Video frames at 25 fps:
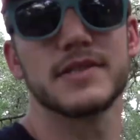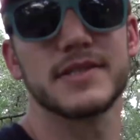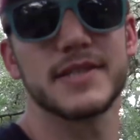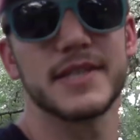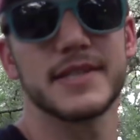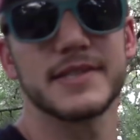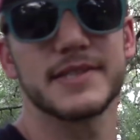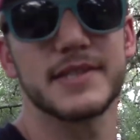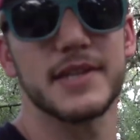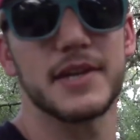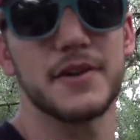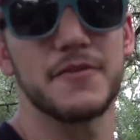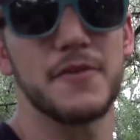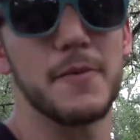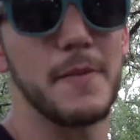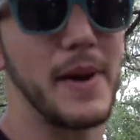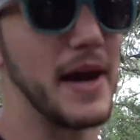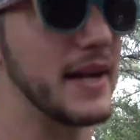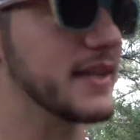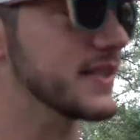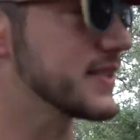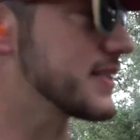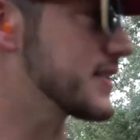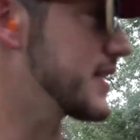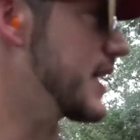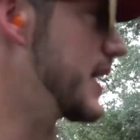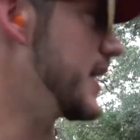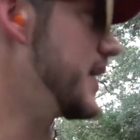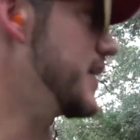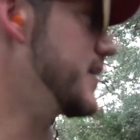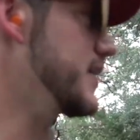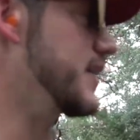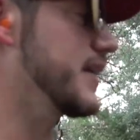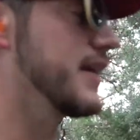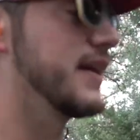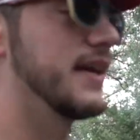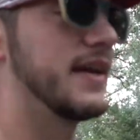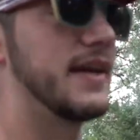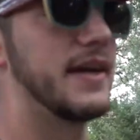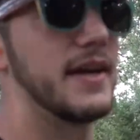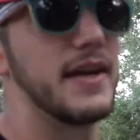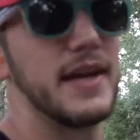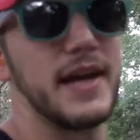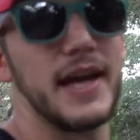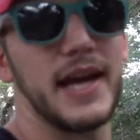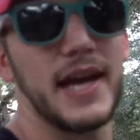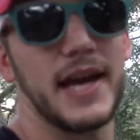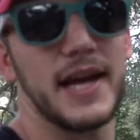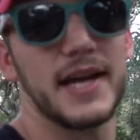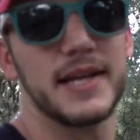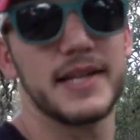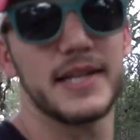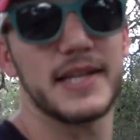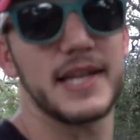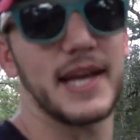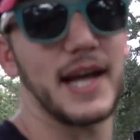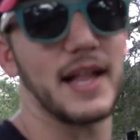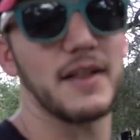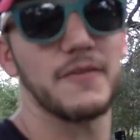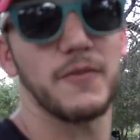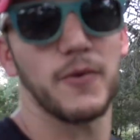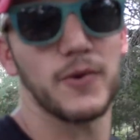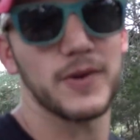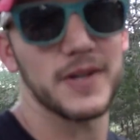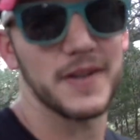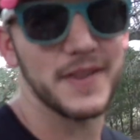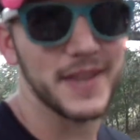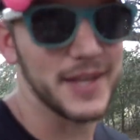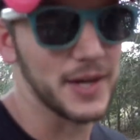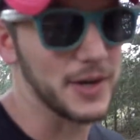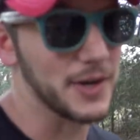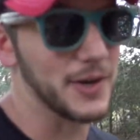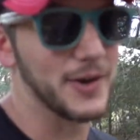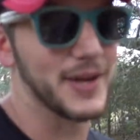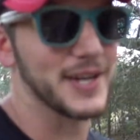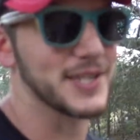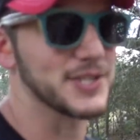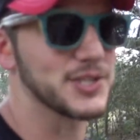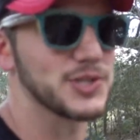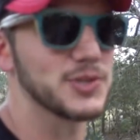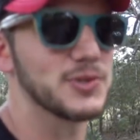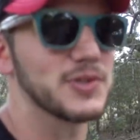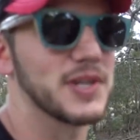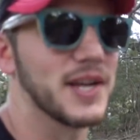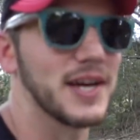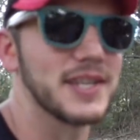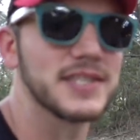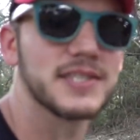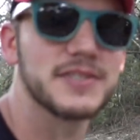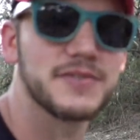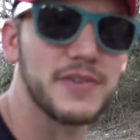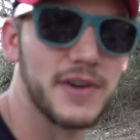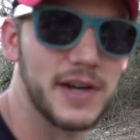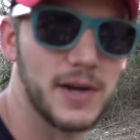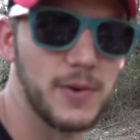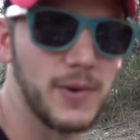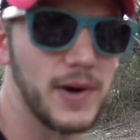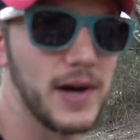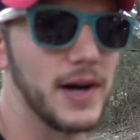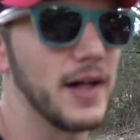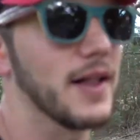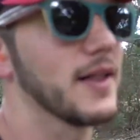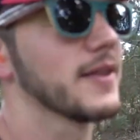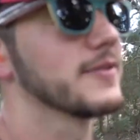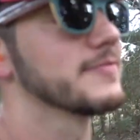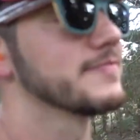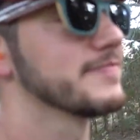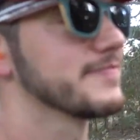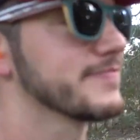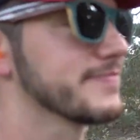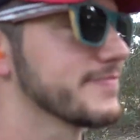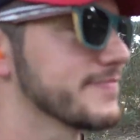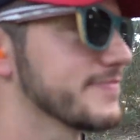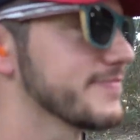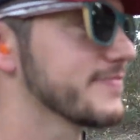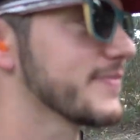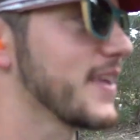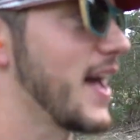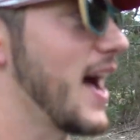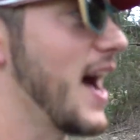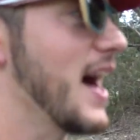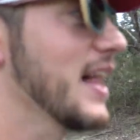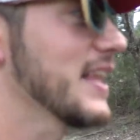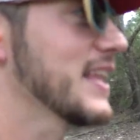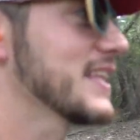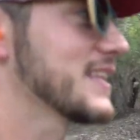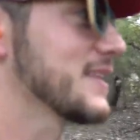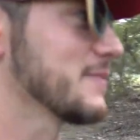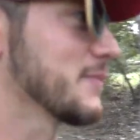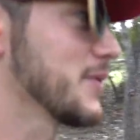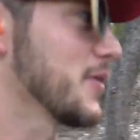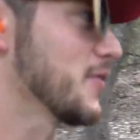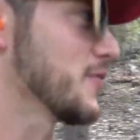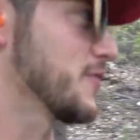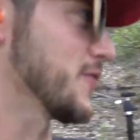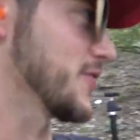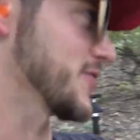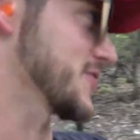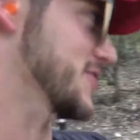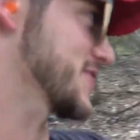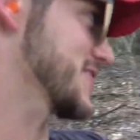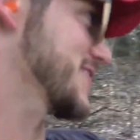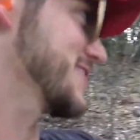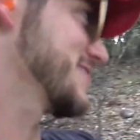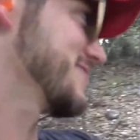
Since they're from out of state and in California they don't know how to shoot guns very well, I'll let them go first.